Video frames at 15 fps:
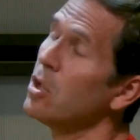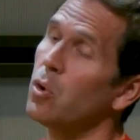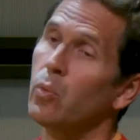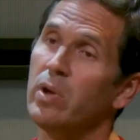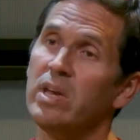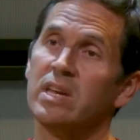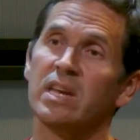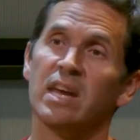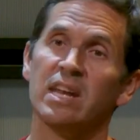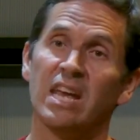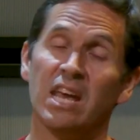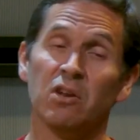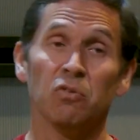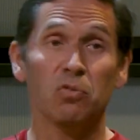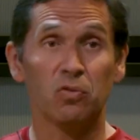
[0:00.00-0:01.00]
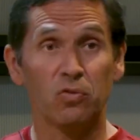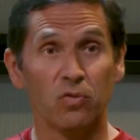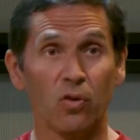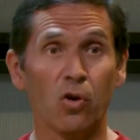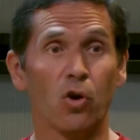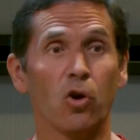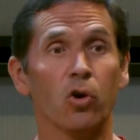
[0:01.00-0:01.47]
we can
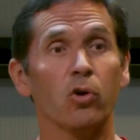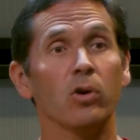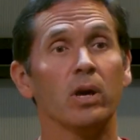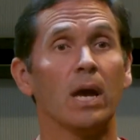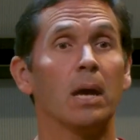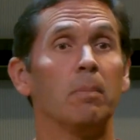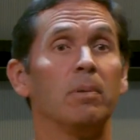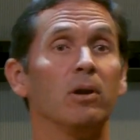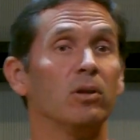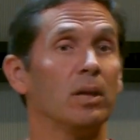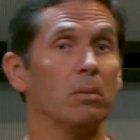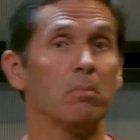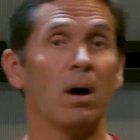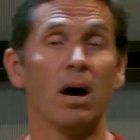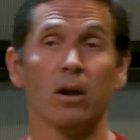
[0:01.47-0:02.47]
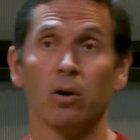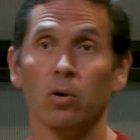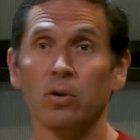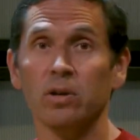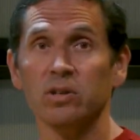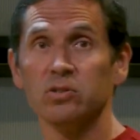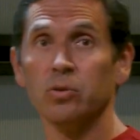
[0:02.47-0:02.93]
infer a building model.
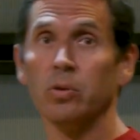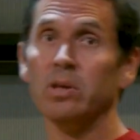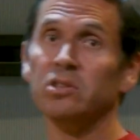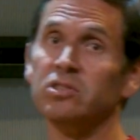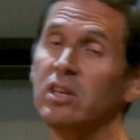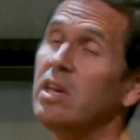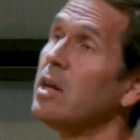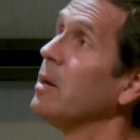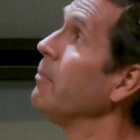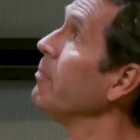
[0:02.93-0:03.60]
So this here